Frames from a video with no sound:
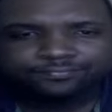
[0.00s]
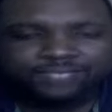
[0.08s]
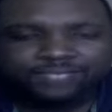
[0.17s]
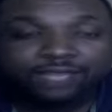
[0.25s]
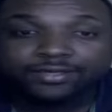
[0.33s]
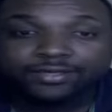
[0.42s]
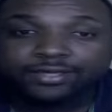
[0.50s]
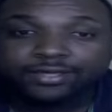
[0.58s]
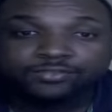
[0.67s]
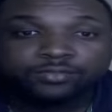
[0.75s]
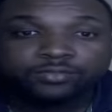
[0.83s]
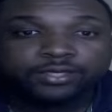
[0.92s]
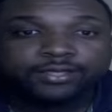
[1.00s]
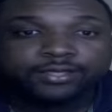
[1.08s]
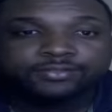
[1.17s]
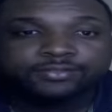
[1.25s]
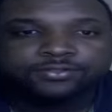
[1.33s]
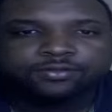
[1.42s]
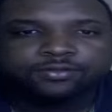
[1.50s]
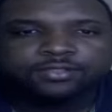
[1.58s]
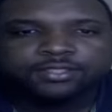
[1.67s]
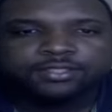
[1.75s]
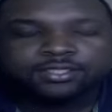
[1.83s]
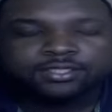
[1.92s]
I think next week, I guess. So
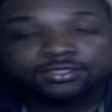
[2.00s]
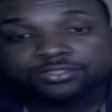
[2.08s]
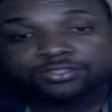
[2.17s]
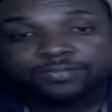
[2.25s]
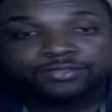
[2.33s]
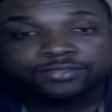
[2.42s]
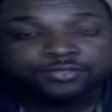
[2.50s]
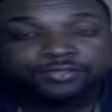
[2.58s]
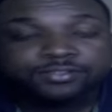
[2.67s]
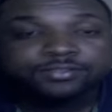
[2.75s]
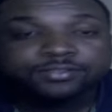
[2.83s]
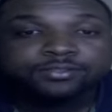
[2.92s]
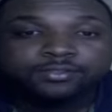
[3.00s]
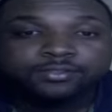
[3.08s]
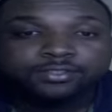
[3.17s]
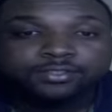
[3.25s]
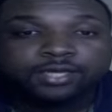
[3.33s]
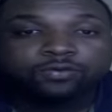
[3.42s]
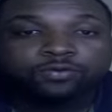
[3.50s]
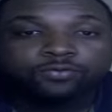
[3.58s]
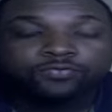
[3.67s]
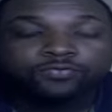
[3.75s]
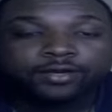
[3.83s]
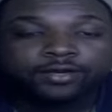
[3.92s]
it should be interesting in that
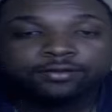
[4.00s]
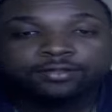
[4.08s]
quarterfinal.